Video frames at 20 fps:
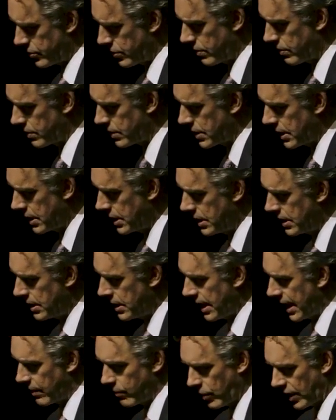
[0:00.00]
truth.
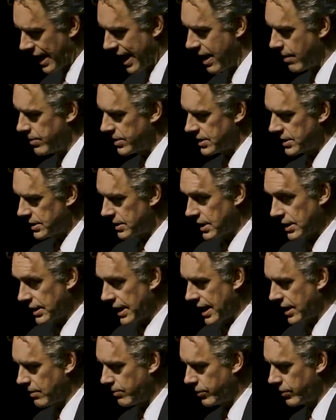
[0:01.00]
And what happens is
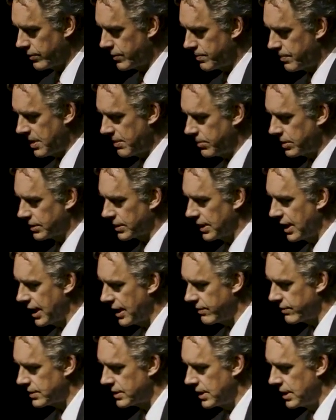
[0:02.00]
that improves people's
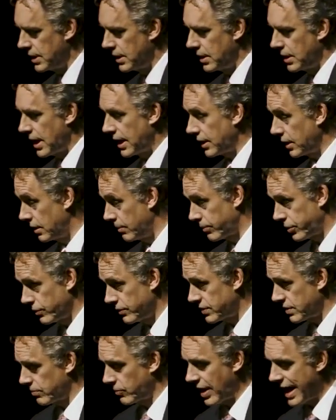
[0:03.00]
lives. And it
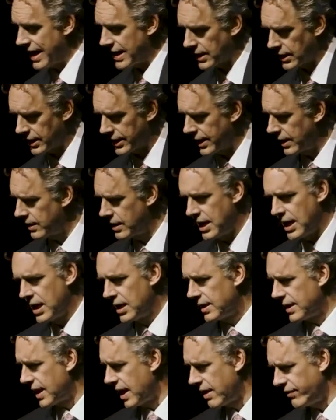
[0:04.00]
improves them radically. And
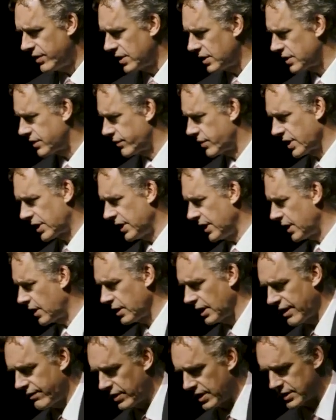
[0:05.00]
the evidence, the
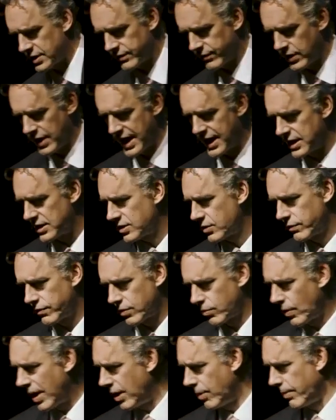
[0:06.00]
clinical evidence for that is
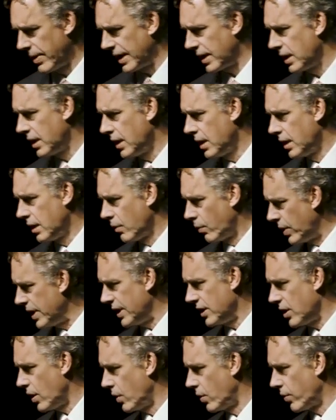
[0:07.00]
overwhelming. we
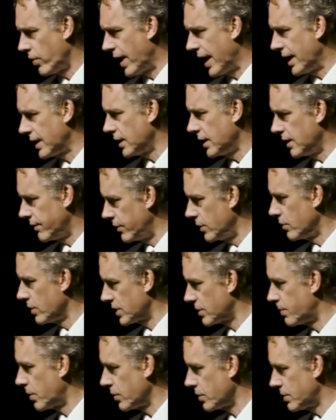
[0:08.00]
know that if you
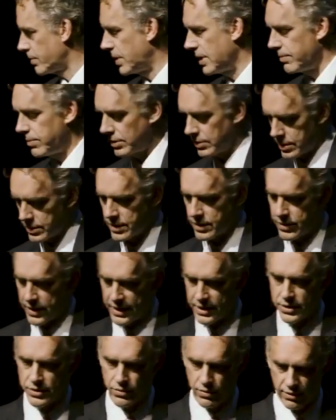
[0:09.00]
expose people to the
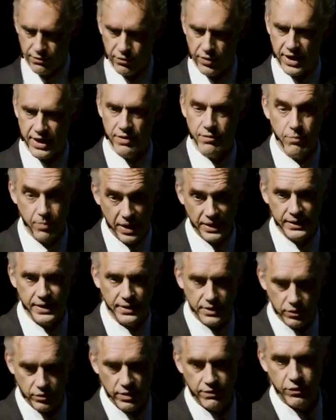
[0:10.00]
things they're afraid of but
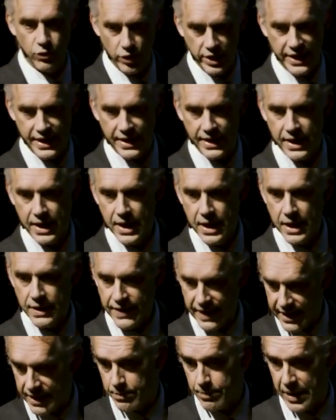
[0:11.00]
that they're avoiding,
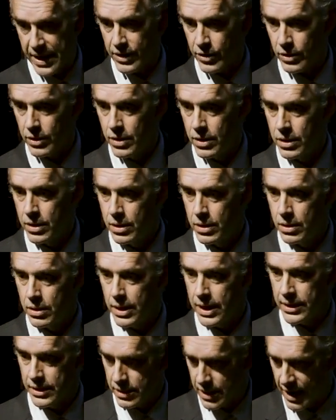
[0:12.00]
they get better. And